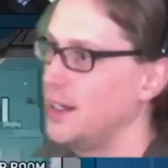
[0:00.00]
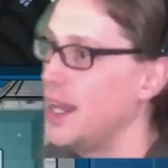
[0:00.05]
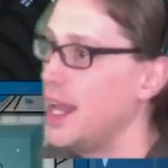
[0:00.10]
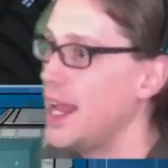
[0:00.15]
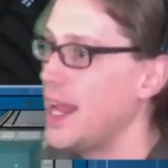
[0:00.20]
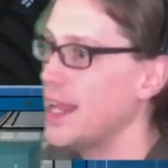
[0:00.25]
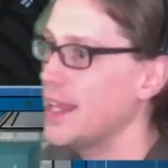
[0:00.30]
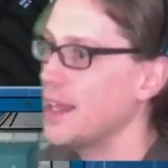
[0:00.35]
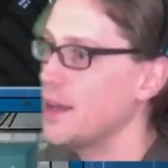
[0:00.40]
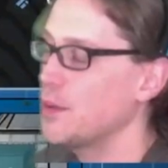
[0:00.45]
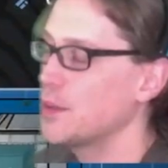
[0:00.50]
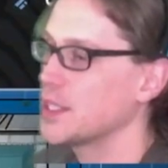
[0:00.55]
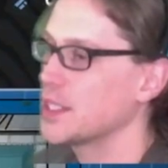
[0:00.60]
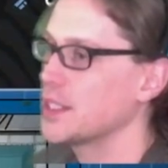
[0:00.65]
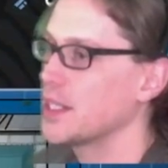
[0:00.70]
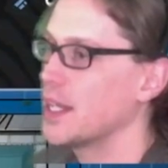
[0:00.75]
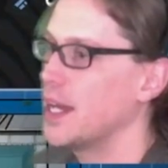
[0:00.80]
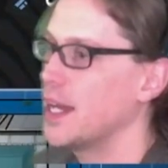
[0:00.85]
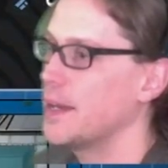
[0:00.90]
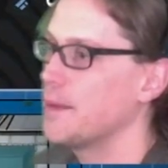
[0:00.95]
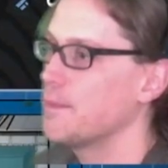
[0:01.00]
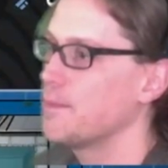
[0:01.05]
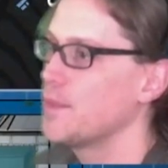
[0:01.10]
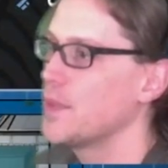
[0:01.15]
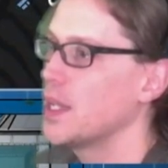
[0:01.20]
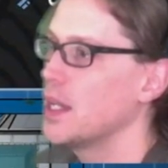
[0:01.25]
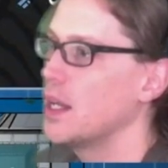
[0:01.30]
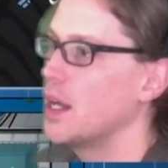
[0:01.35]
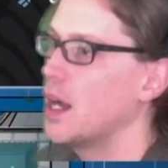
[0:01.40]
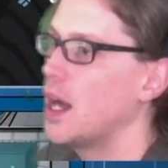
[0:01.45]
Hey, that one's not.
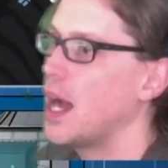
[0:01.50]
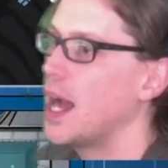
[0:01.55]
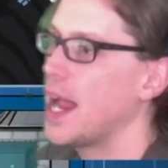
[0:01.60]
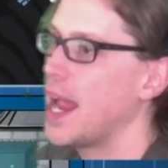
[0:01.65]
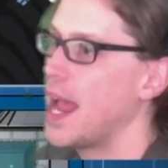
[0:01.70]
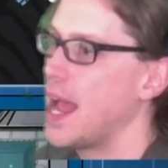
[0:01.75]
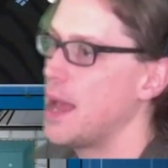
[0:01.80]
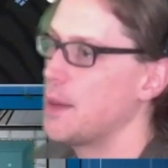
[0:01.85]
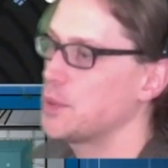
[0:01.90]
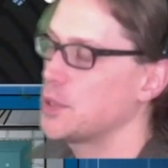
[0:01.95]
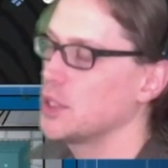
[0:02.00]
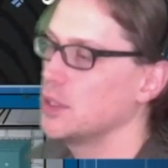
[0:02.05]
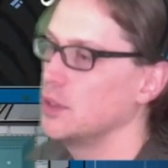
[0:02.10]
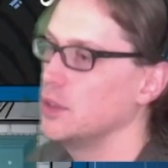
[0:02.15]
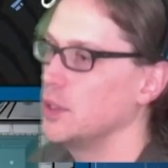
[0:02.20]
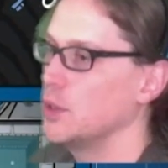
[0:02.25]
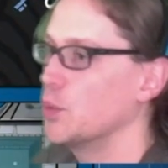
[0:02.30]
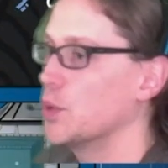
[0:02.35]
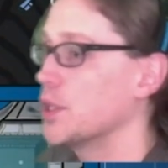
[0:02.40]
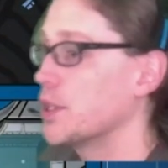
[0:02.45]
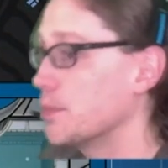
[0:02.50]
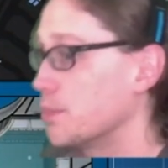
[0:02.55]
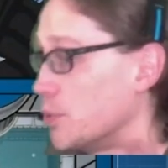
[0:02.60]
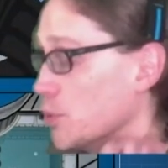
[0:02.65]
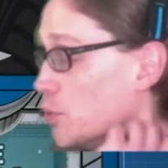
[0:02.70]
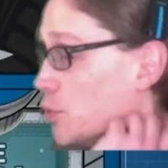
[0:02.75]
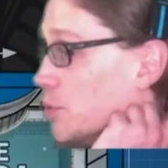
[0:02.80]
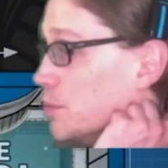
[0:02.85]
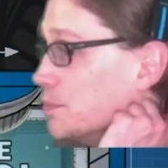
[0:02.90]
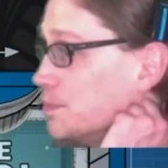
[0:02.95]
I absolutely want the
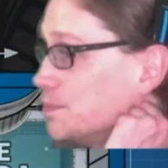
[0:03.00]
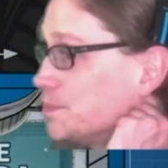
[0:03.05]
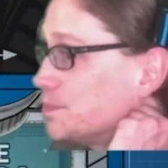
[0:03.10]
pool.